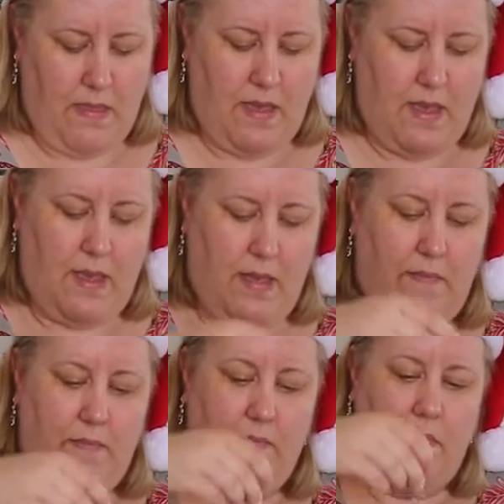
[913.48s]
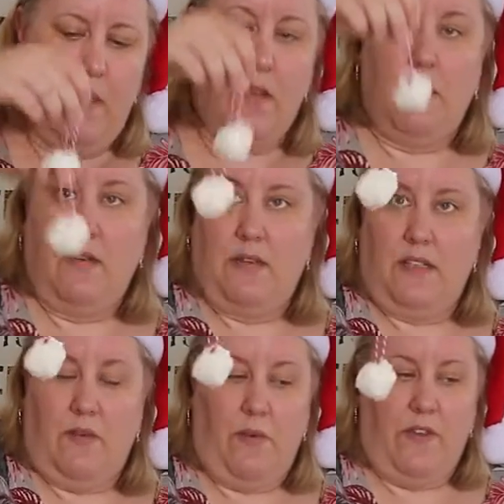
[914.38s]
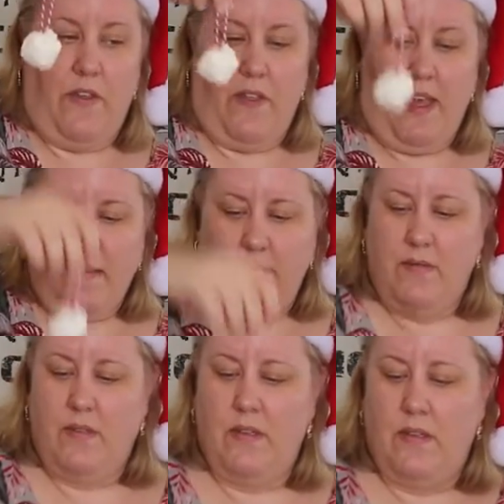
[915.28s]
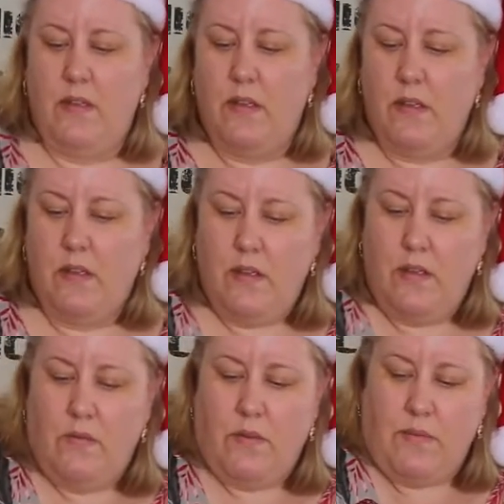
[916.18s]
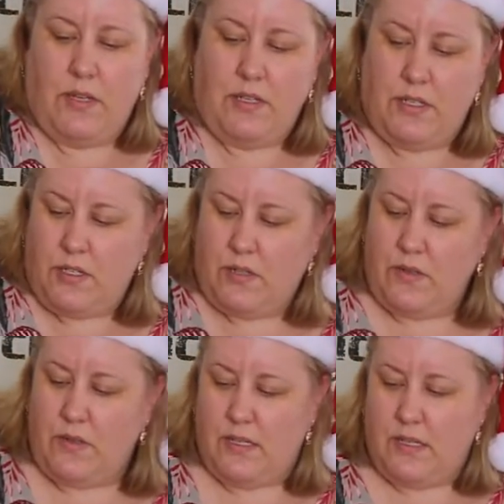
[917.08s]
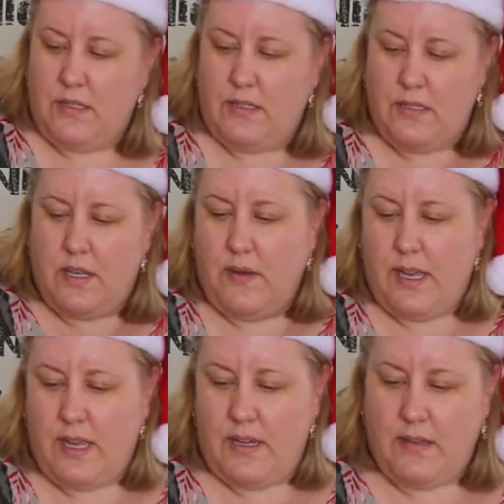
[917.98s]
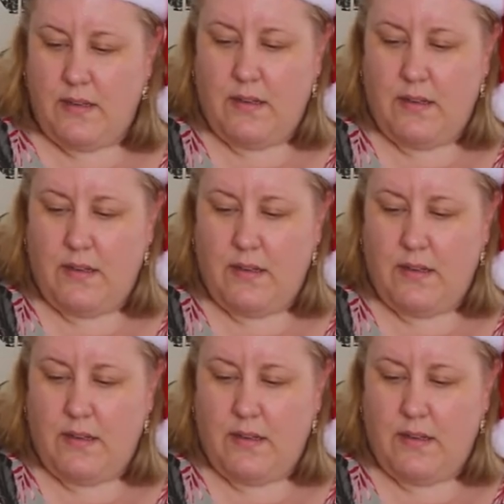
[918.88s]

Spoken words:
Okay, so now we've got that. What I'm going to do is go ahead